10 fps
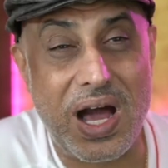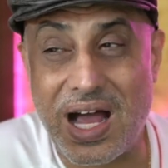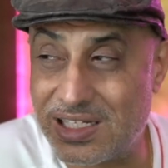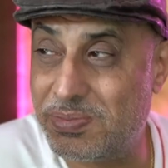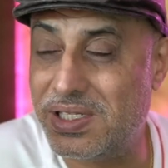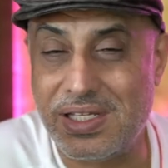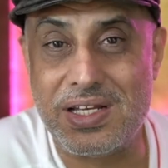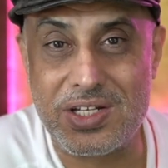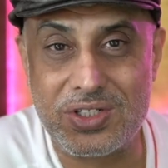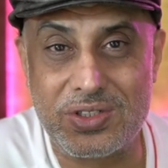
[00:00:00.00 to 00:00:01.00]
asked me the
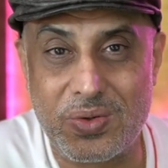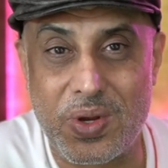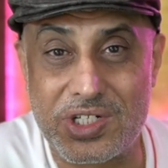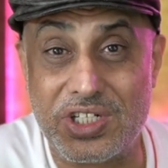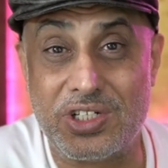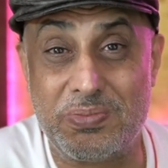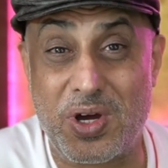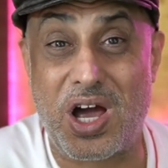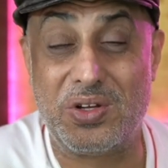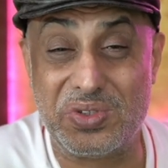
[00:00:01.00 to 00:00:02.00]
initial question about
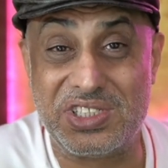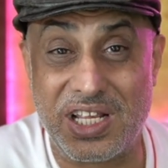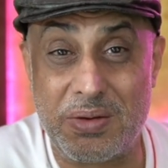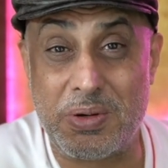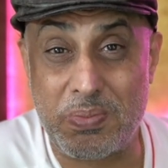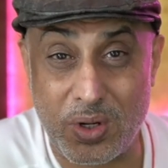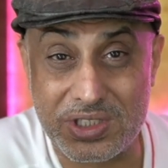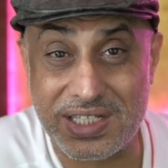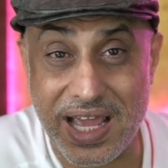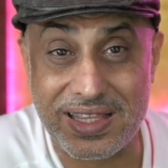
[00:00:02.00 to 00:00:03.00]
how to set up a
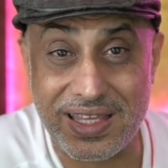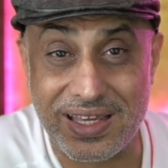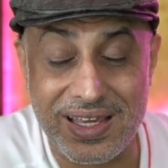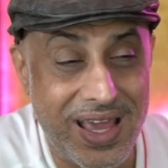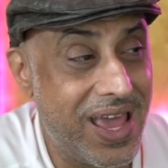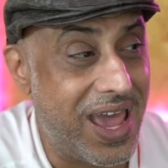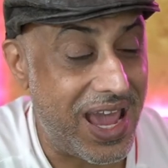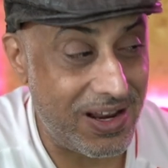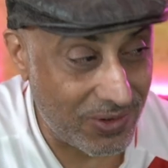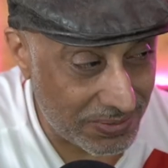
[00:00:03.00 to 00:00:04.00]
box tactic,
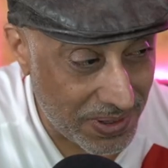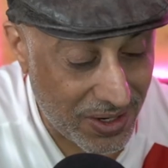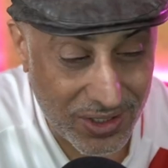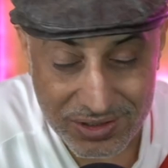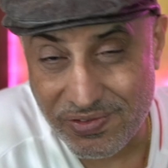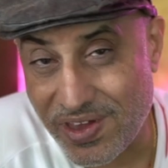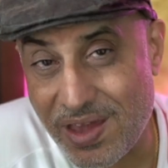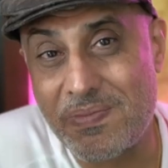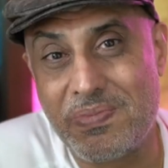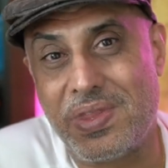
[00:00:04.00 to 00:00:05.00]
and it was because of
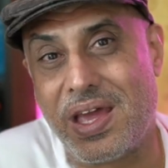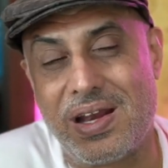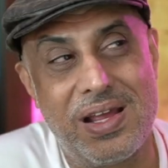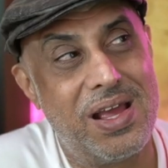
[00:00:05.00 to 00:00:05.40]
him that